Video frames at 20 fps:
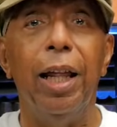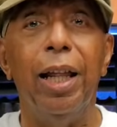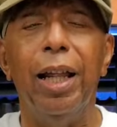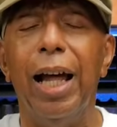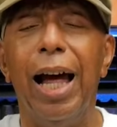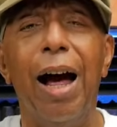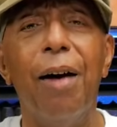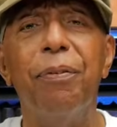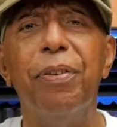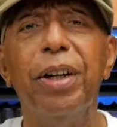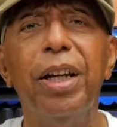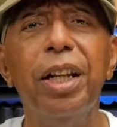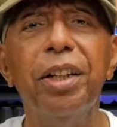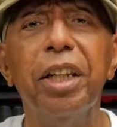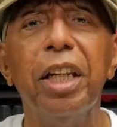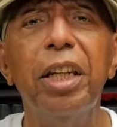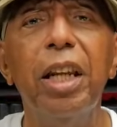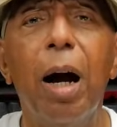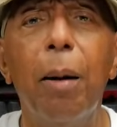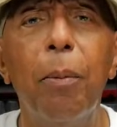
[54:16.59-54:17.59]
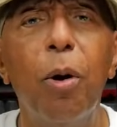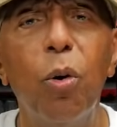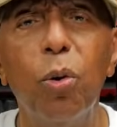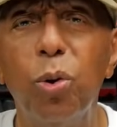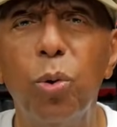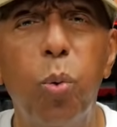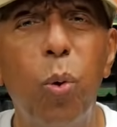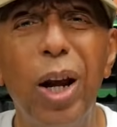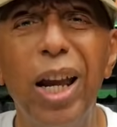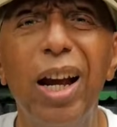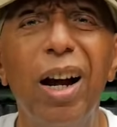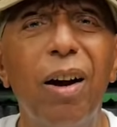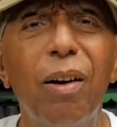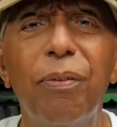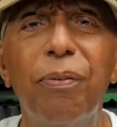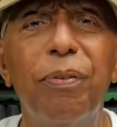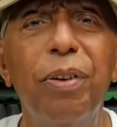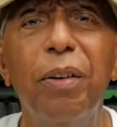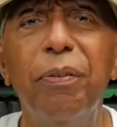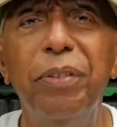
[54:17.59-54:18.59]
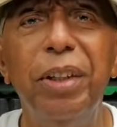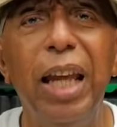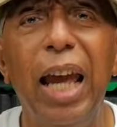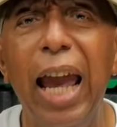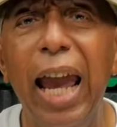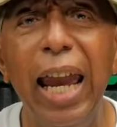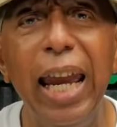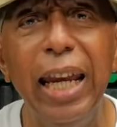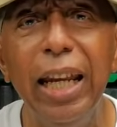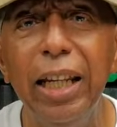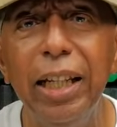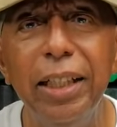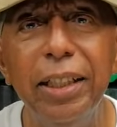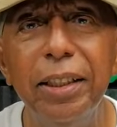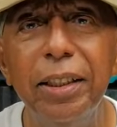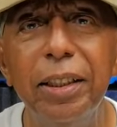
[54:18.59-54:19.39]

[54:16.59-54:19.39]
I forget the number, 1258.